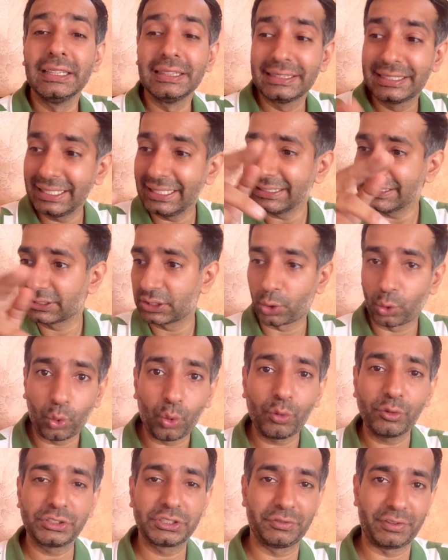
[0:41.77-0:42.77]
these
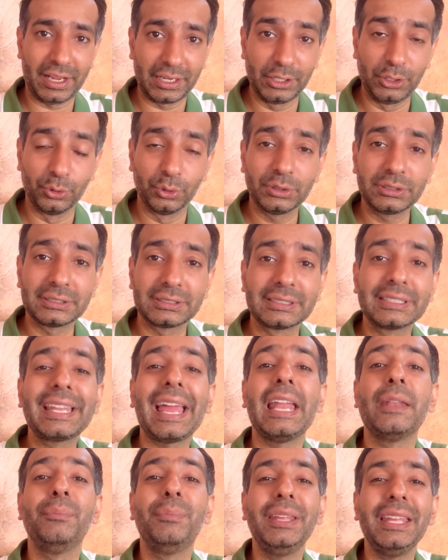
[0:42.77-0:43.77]
rows values
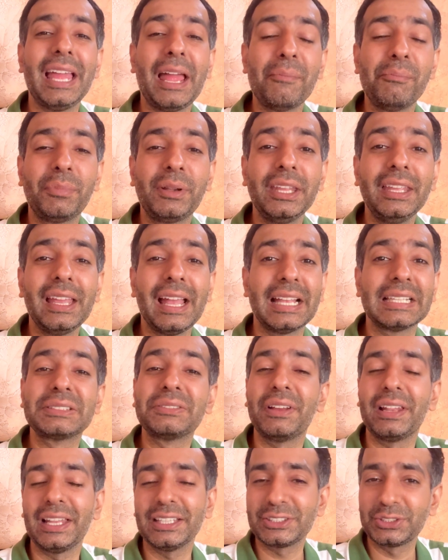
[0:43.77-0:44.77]
can be empty as
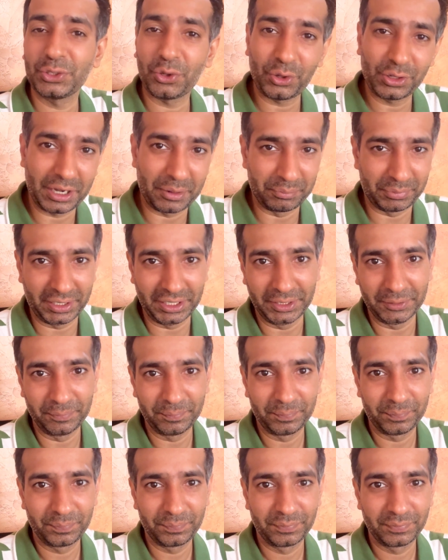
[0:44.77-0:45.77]
well as non-empty.
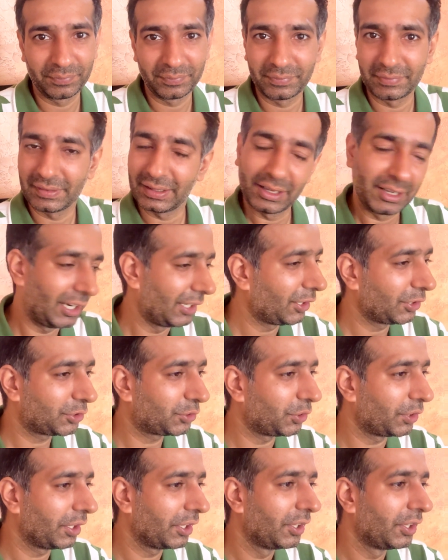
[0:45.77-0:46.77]

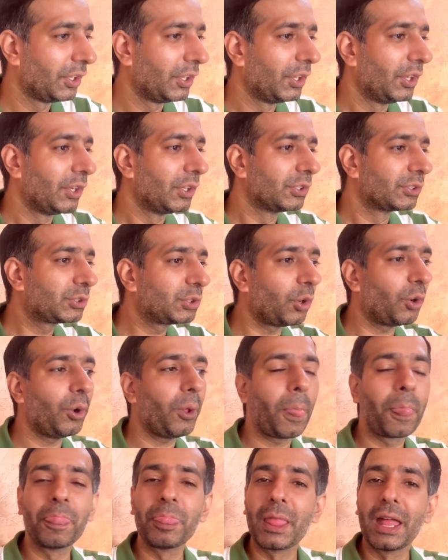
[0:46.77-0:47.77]
Understood?
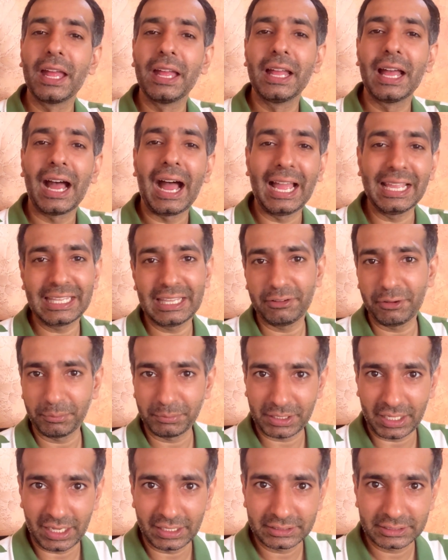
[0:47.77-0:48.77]
So I gave him
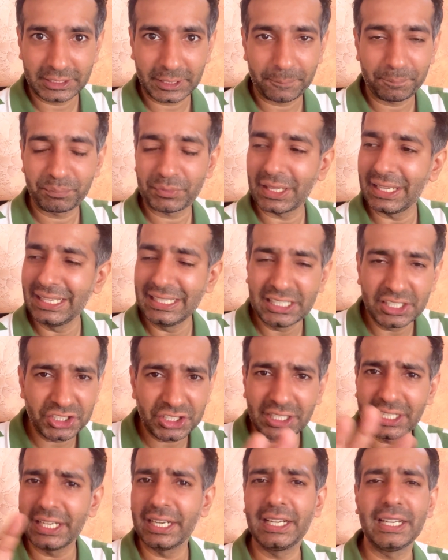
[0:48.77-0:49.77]
task.
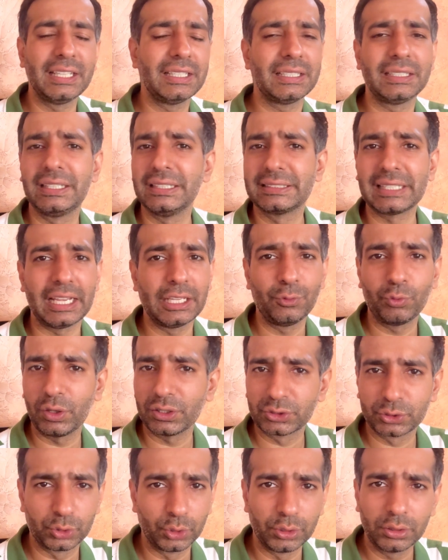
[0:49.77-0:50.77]
Initially, his design
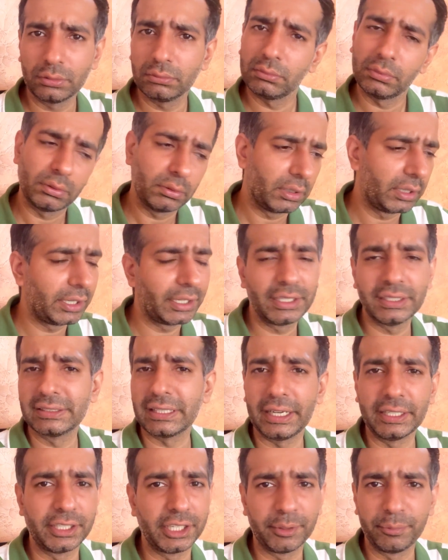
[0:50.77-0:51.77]
was good. He
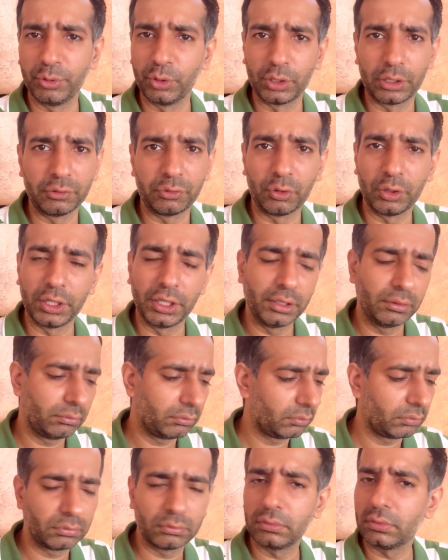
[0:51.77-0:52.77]
designed it beautifully.
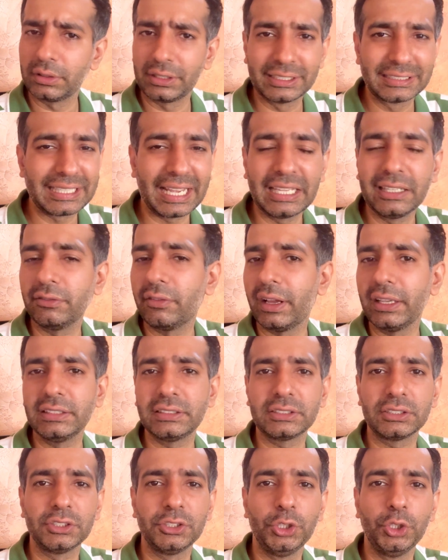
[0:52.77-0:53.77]
Design
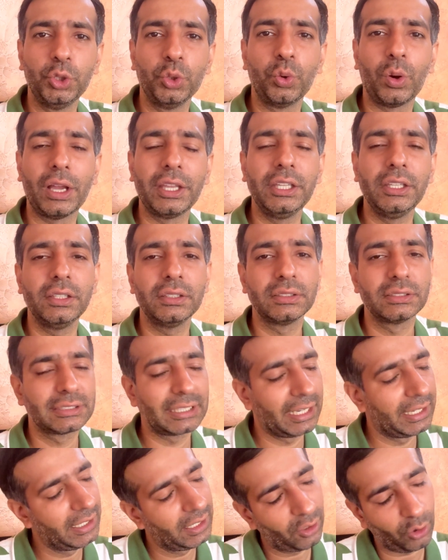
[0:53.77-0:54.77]
wise, UI
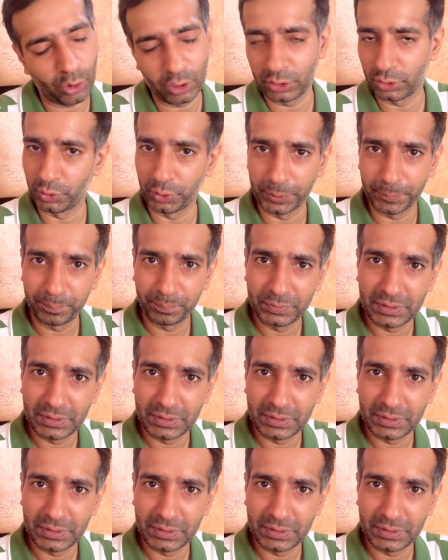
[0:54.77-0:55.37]
side, all good.